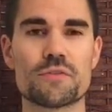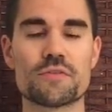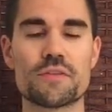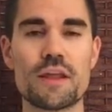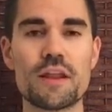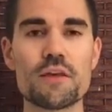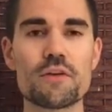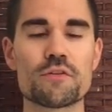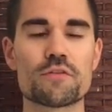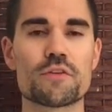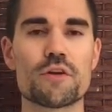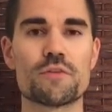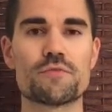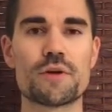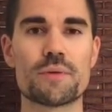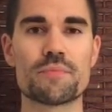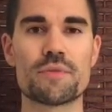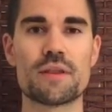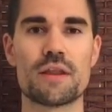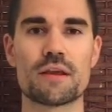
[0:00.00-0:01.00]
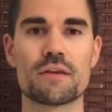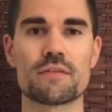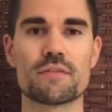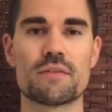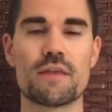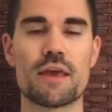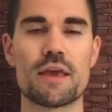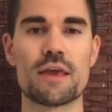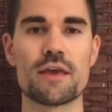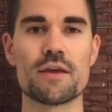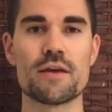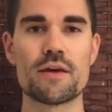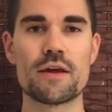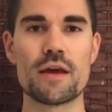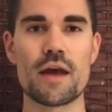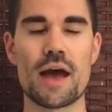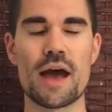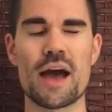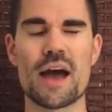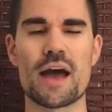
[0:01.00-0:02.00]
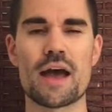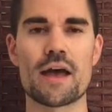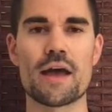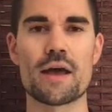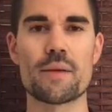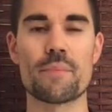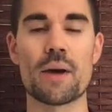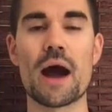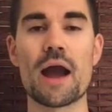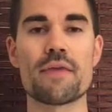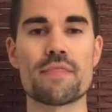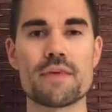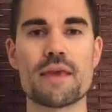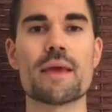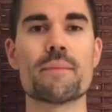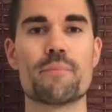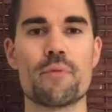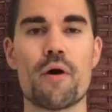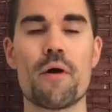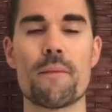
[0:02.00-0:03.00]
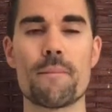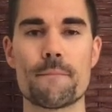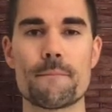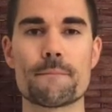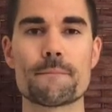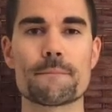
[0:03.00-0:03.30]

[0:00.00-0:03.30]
setting yourself up the next day behind the 8 ball.